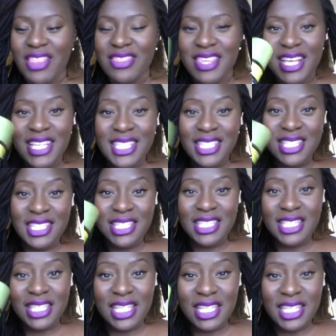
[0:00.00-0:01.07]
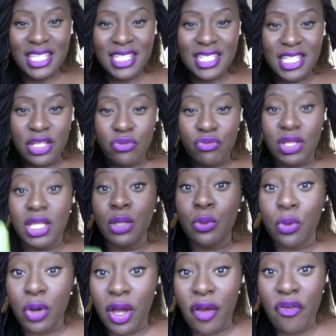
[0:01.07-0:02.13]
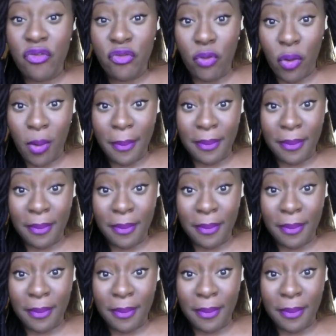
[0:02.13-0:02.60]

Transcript: this didn't really work for